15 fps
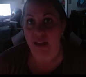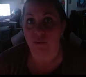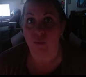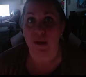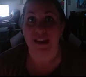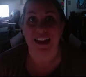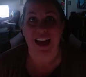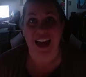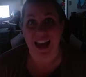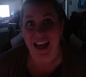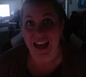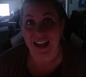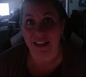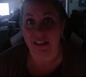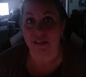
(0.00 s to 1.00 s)
and what
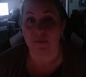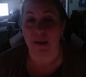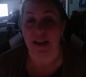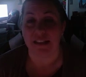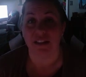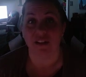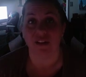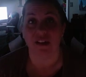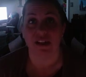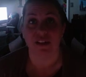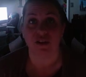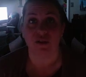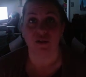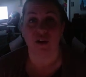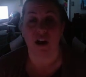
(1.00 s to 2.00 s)
kind of bacteria
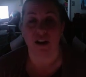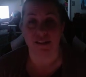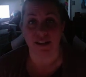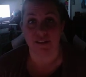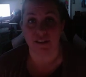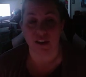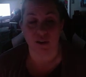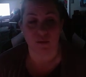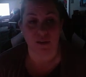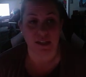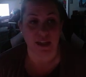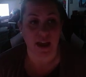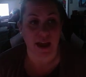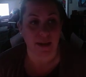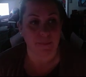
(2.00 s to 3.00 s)
is causing the
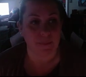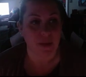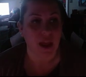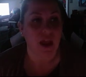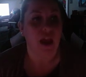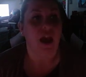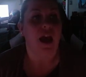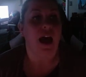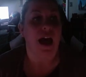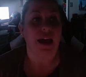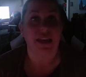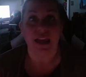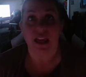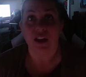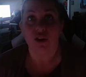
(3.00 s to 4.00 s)
UTI.
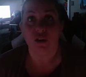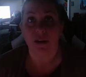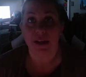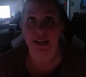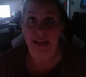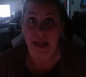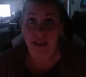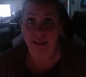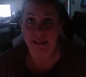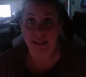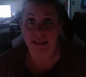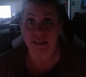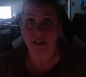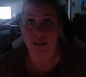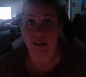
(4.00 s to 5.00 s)
Again, urine
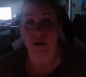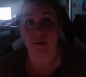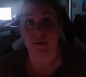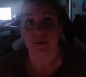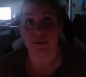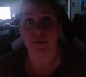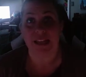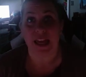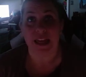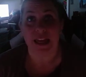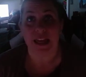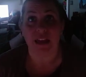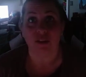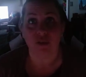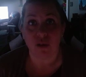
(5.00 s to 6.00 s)
analysis is where we would take
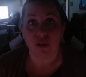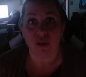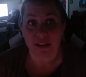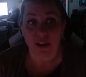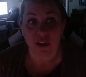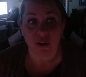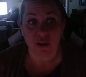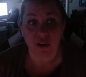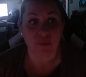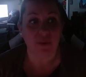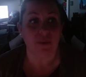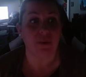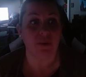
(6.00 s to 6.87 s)
a look at the urine. We